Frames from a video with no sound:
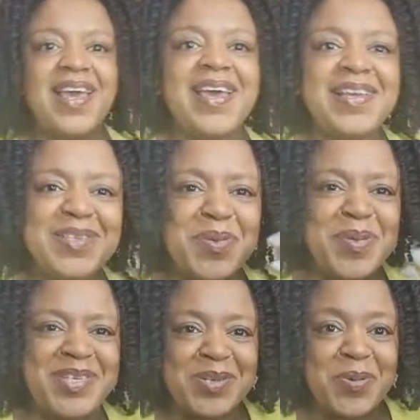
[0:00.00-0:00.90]
You
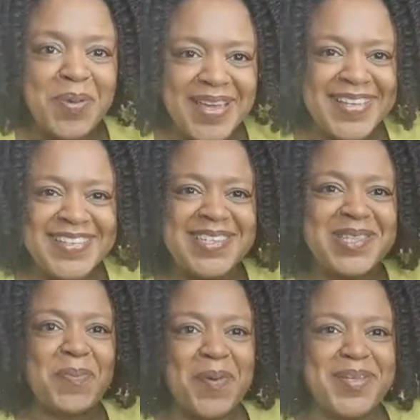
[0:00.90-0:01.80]
squeeze the
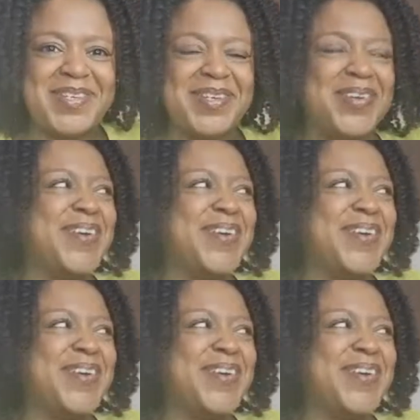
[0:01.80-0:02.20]
bottle.